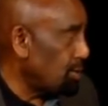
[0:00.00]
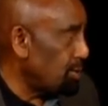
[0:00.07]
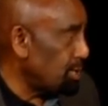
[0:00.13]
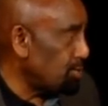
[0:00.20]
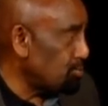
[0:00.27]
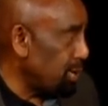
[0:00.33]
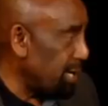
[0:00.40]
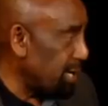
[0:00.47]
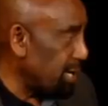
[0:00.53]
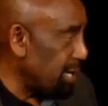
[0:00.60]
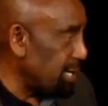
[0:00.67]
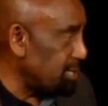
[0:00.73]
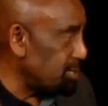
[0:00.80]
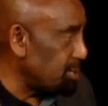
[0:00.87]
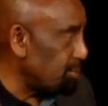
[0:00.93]
That's why
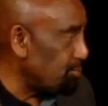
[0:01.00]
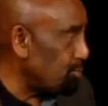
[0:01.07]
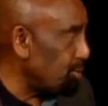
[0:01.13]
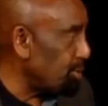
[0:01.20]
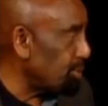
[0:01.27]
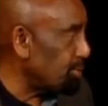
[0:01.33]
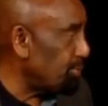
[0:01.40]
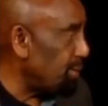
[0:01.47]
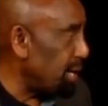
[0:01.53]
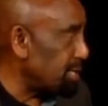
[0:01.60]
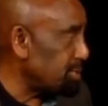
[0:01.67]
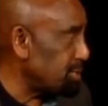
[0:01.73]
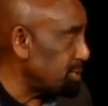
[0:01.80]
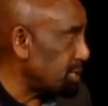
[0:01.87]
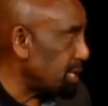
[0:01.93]
God said, bring your
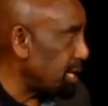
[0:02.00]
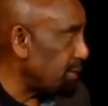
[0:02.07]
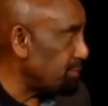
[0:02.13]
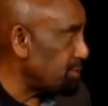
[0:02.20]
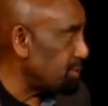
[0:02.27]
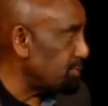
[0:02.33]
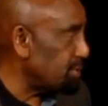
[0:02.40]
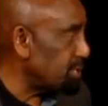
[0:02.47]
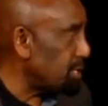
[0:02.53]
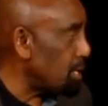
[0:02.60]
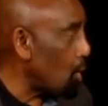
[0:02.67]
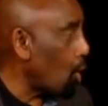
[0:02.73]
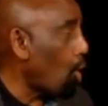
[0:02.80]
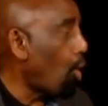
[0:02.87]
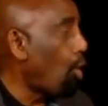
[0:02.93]
thoughts into captivity.
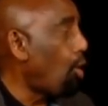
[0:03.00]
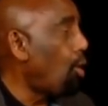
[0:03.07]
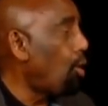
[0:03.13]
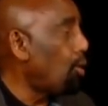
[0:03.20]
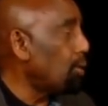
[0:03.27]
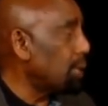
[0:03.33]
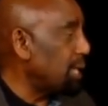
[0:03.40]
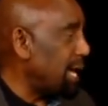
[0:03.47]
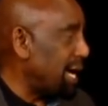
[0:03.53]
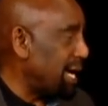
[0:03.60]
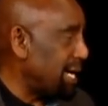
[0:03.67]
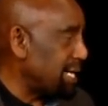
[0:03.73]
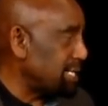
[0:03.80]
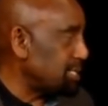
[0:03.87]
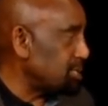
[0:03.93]
They all
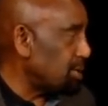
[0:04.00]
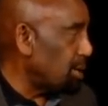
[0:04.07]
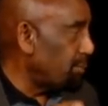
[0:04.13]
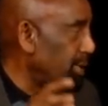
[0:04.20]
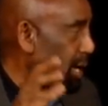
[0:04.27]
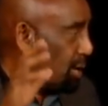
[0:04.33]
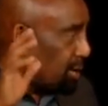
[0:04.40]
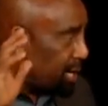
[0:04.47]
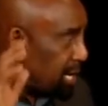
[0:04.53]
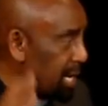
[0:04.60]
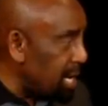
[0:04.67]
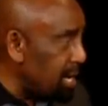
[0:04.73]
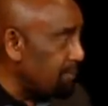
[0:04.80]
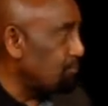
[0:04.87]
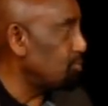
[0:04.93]
lies about
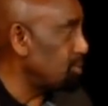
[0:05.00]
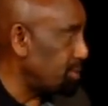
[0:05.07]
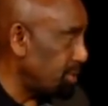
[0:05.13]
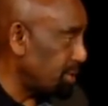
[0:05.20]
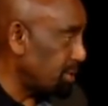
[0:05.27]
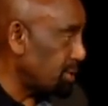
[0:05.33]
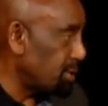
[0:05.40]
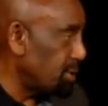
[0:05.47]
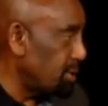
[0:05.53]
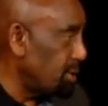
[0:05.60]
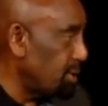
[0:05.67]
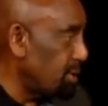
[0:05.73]
everything.